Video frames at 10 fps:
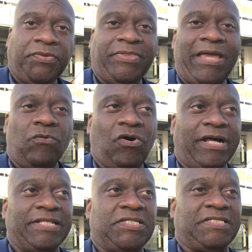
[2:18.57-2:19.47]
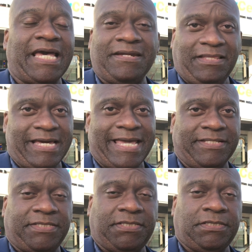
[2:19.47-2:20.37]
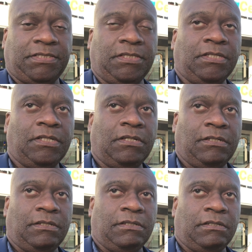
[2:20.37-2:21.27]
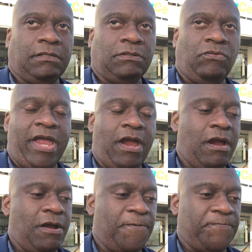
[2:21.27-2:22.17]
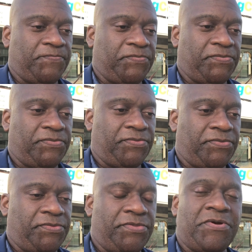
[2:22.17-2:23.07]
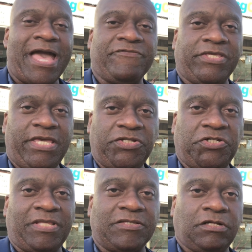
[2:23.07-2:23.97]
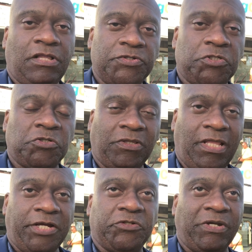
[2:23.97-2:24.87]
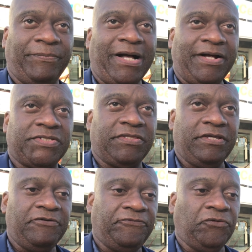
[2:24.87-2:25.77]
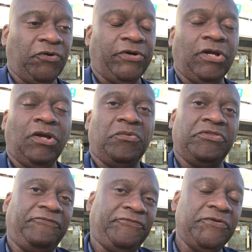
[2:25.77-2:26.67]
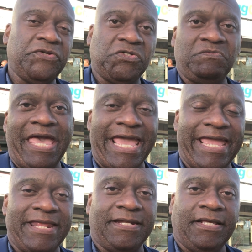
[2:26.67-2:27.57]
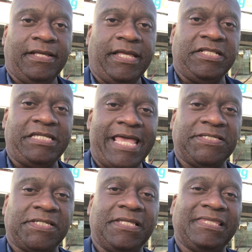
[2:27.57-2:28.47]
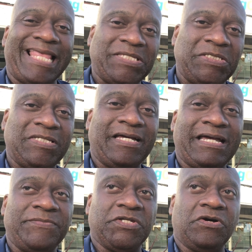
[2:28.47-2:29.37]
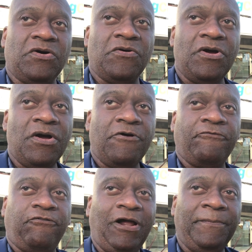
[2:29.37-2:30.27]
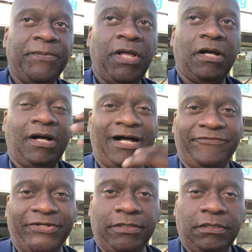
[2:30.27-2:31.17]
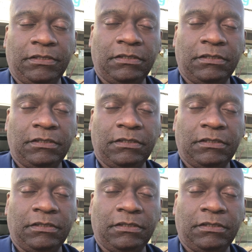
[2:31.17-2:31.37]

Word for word: They wanted satellites where you have a kitchen that's close to a luxury box and therefore when the food is made it takes less time to go from oven